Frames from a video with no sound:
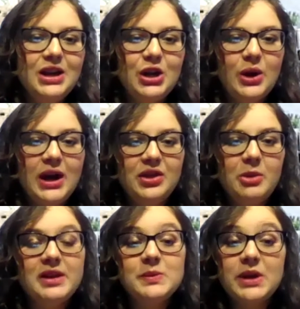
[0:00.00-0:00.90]
you know,
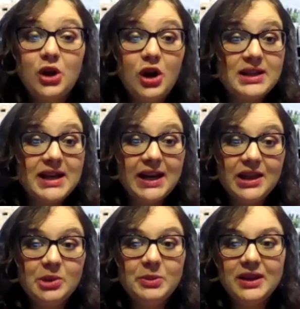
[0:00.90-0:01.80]
the best way to
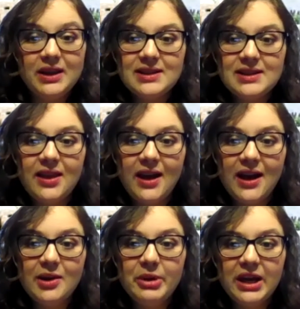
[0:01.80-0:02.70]
contact them and things like
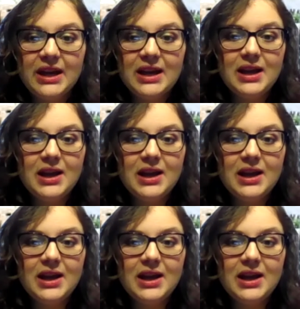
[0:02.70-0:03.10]
that. But